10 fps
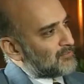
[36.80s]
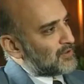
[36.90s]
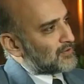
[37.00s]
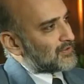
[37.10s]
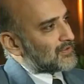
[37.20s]

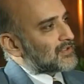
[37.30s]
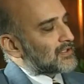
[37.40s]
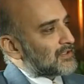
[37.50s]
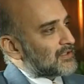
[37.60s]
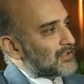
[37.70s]
most
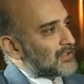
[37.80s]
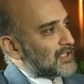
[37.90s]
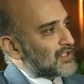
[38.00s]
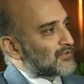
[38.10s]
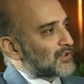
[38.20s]

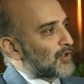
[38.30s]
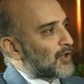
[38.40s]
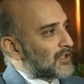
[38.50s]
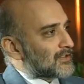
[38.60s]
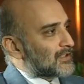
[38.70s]
successful
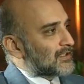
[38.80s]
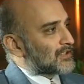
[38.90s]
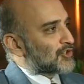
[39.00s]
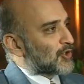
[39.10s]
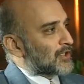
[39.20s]
lawyers
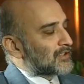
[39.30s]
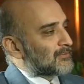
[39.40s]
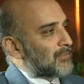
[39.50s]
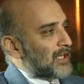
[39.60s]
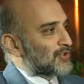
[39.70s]
either join the
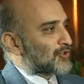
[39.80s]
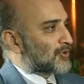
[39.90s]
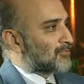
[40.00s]
bench or